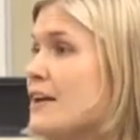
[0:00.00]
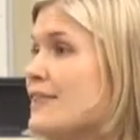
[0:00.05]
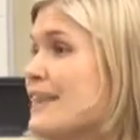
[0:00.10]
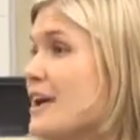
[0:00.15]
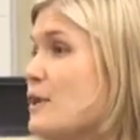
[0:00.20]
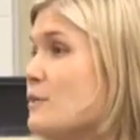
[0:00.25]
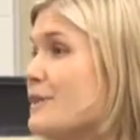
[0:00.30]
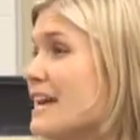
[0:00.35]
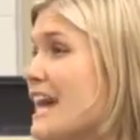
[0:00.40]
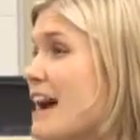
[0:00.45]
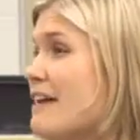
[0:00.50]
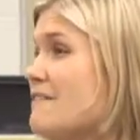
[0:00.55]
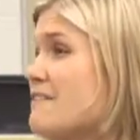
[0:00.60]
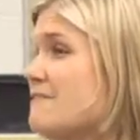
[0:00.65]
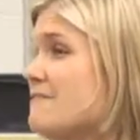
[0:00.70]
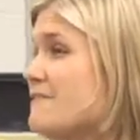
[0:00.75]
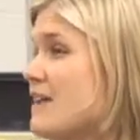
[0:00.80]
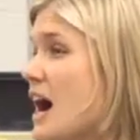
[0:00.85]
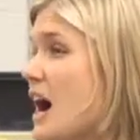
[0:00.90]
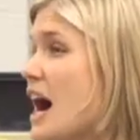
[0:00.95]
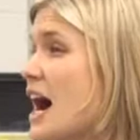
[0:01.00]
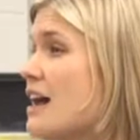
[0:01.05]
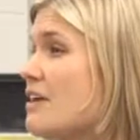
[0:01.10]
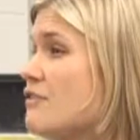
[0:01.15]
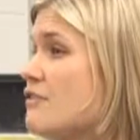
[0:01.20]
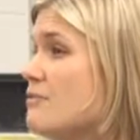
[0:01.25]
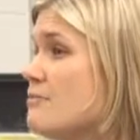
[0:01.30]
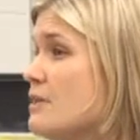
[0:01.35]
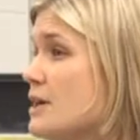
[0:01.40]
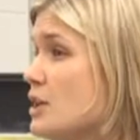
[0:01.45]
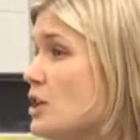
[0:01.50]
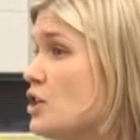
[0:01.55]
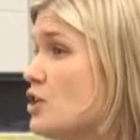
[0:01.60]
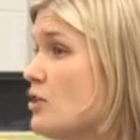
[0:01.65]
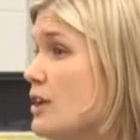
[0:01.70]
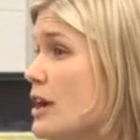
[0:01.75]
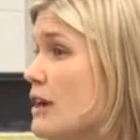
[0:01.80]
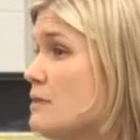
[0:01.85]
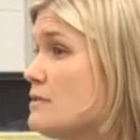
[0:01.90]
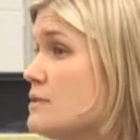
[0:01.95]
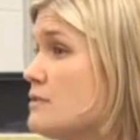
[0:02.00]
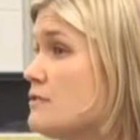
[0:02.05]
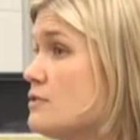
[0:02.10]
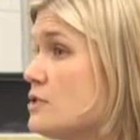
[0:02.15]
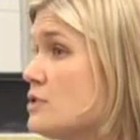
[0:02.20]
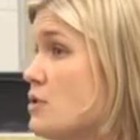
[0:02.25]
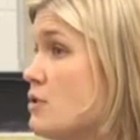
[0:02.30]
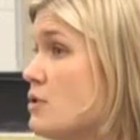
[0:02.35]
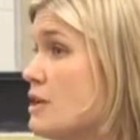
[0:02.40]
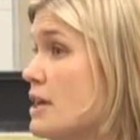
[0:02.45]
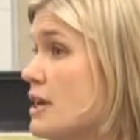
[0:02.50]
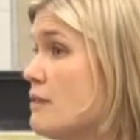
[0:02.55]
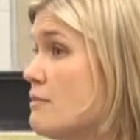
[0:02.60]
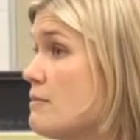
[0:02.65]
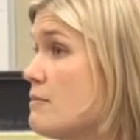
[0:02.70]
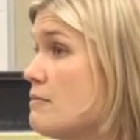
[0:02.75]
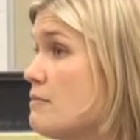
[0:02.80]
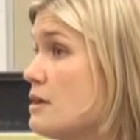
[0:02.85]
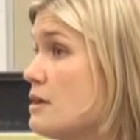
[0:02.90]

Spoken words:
They only have 5 milligrams of sodium